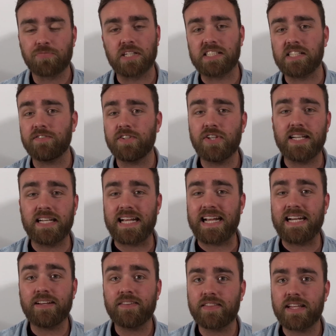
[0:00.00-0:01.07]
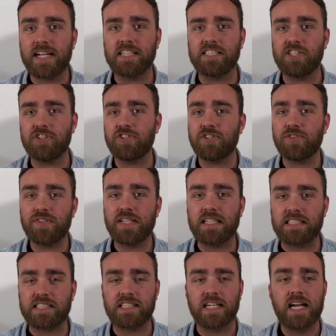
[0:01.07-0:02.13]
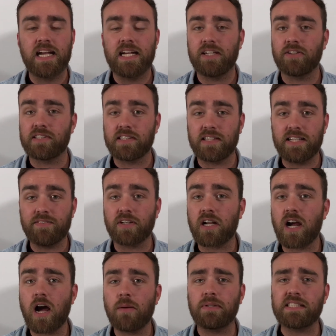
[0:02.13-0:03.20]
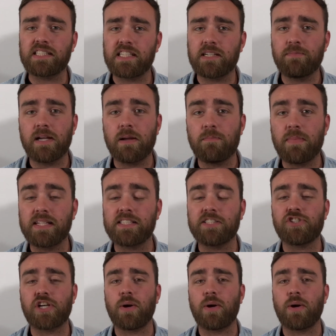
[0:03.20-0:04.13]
So if you need anything as you do this, leave a comment, send me a message.